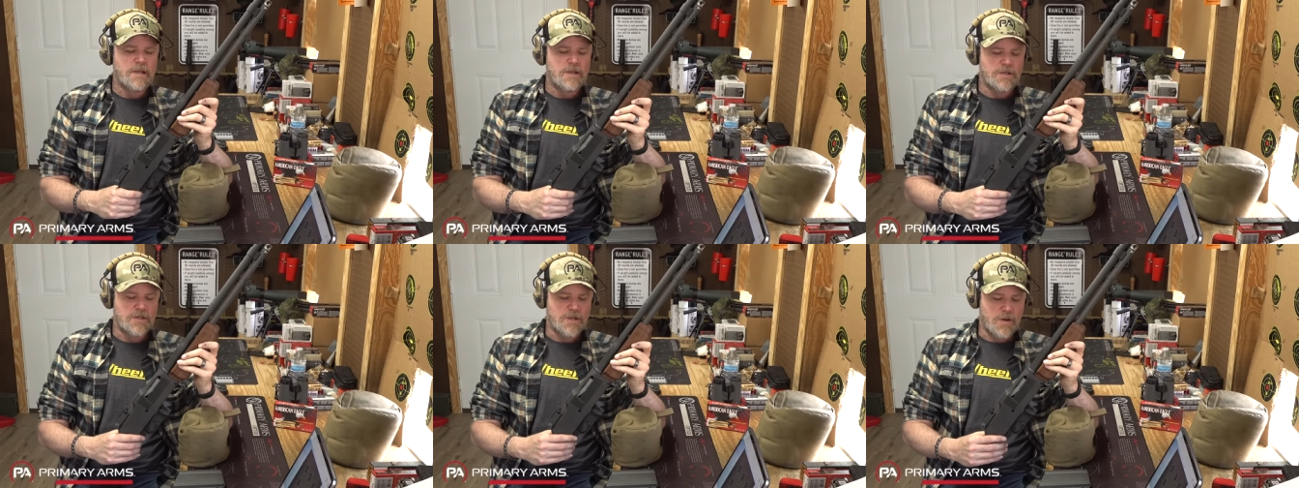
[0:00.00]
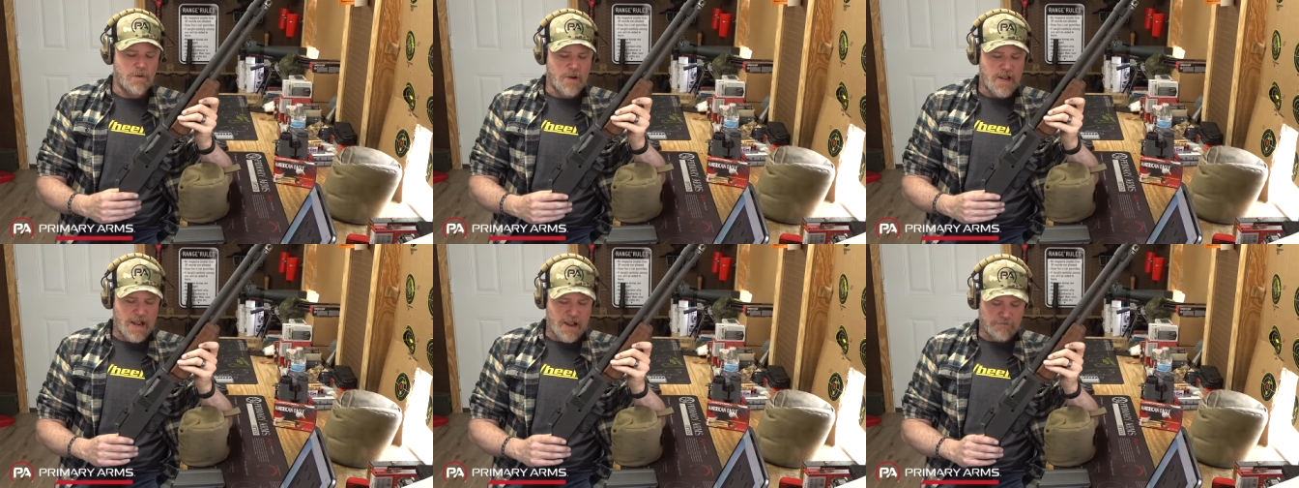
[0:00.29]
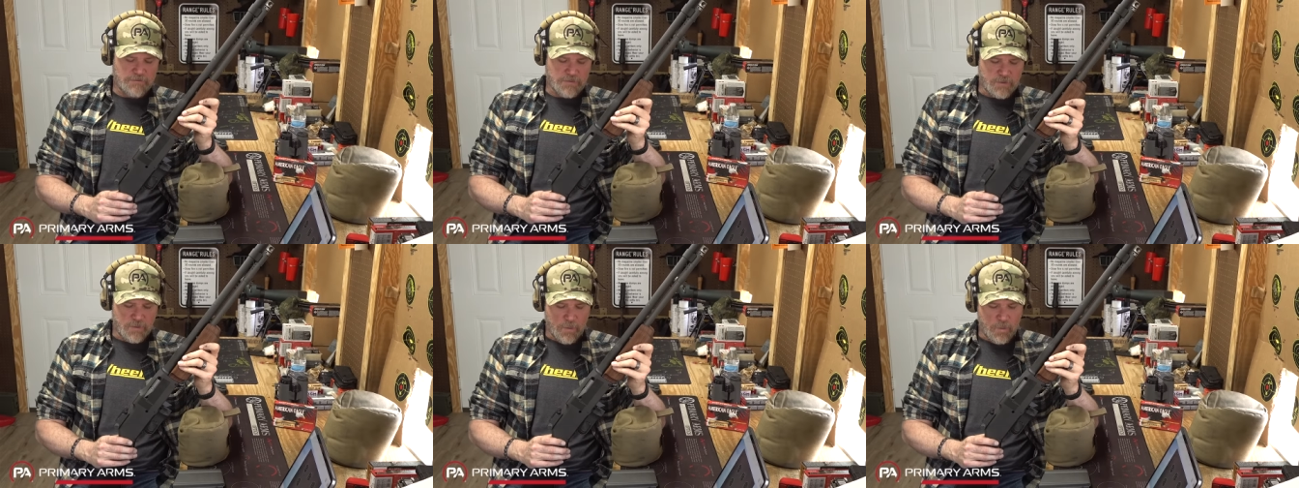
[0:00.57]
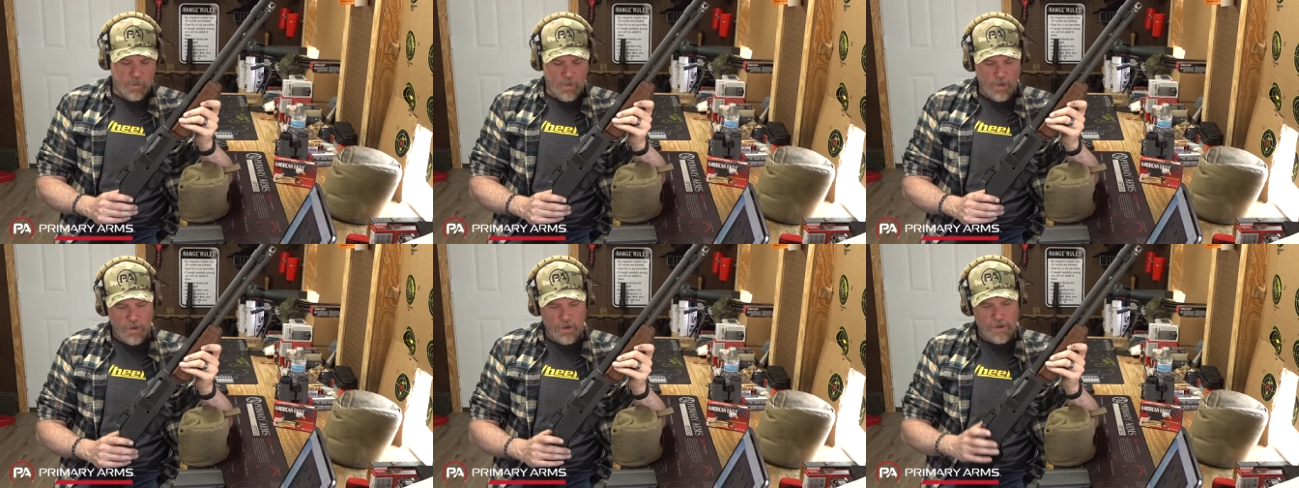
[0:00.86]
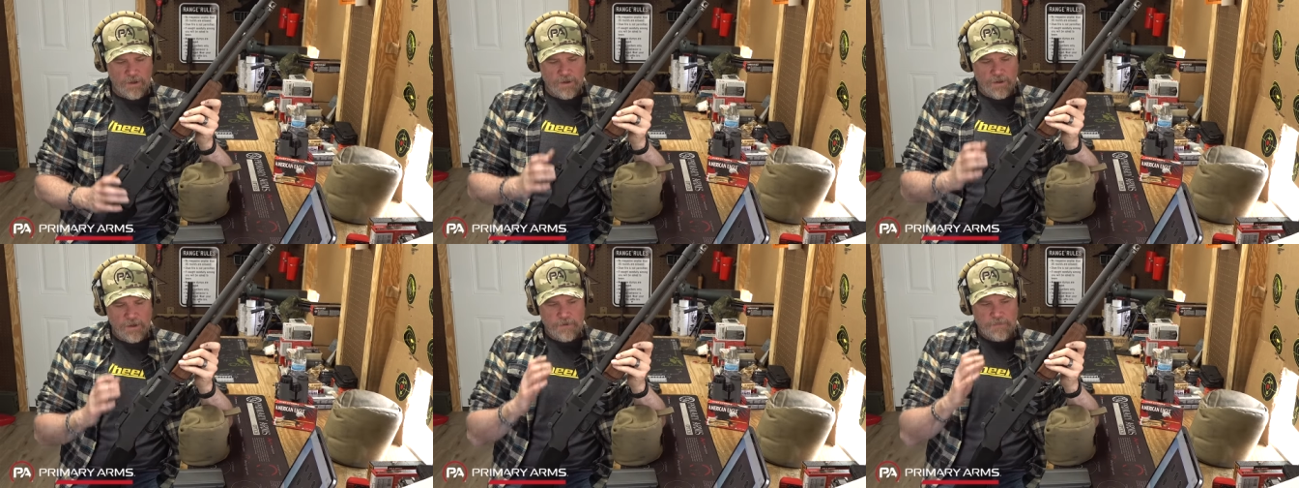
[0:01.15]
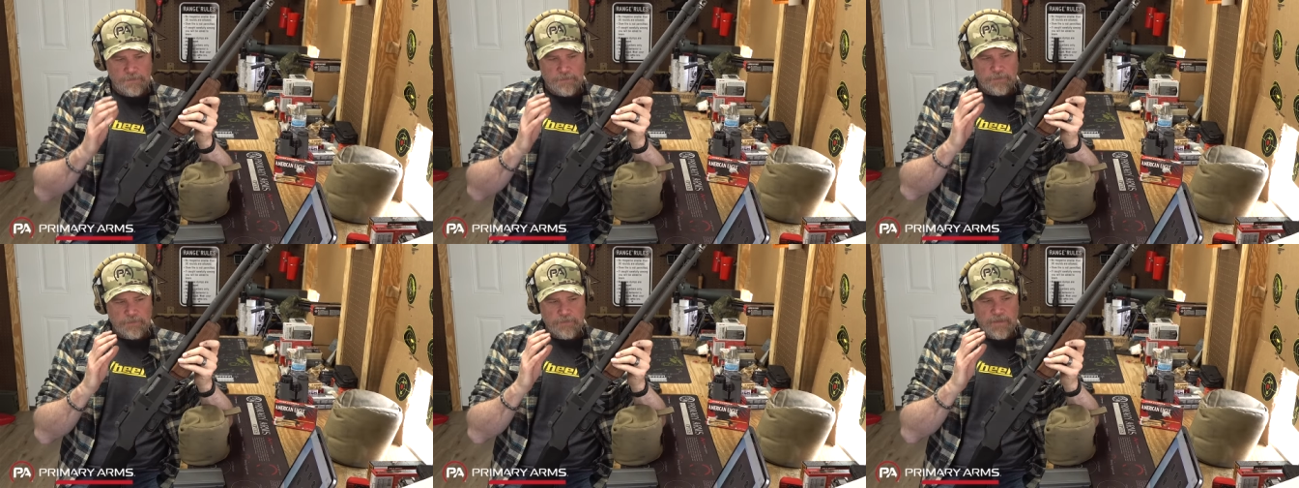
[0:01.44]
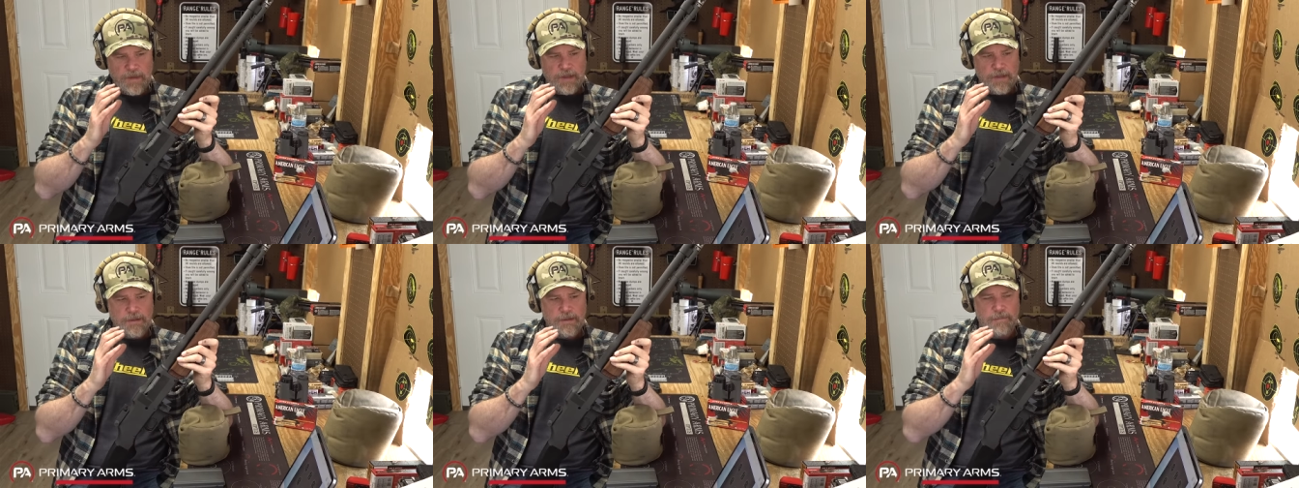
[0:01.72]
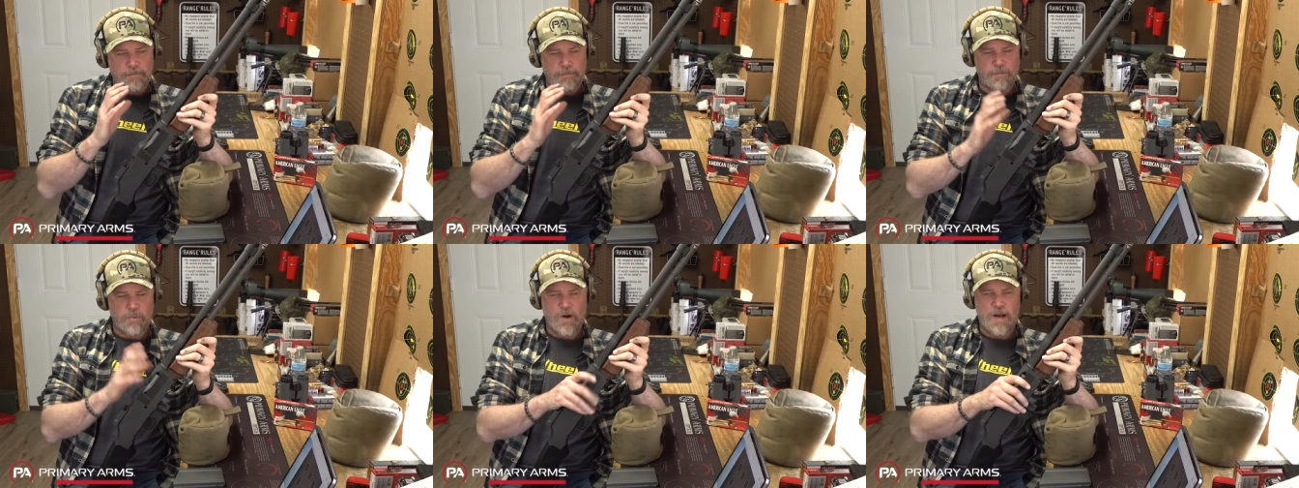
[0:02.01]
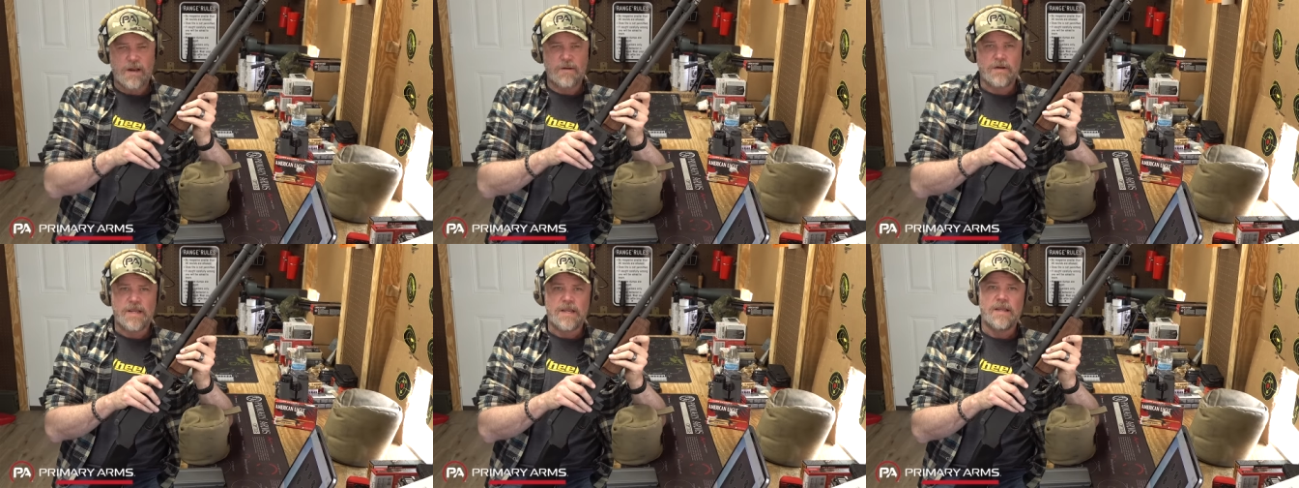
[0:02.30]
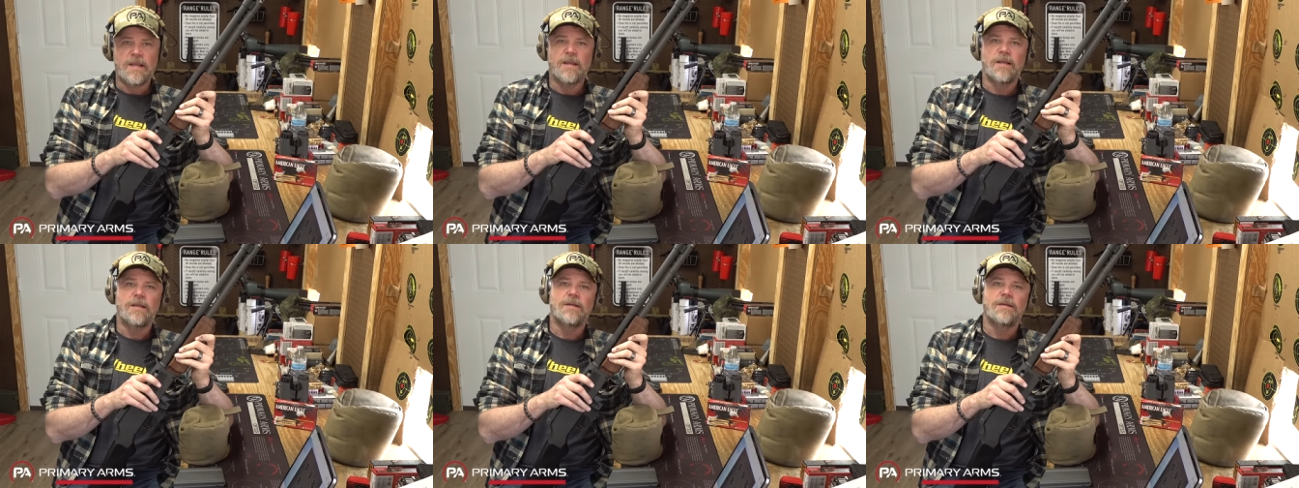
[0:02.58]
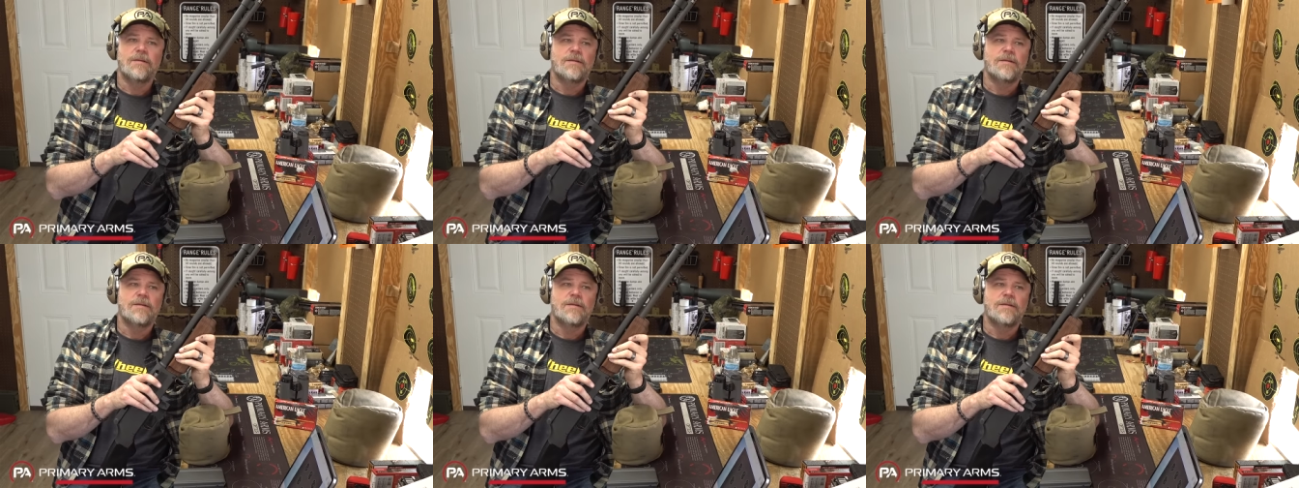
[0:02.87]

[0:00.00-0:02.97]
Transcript: So after the war, Browning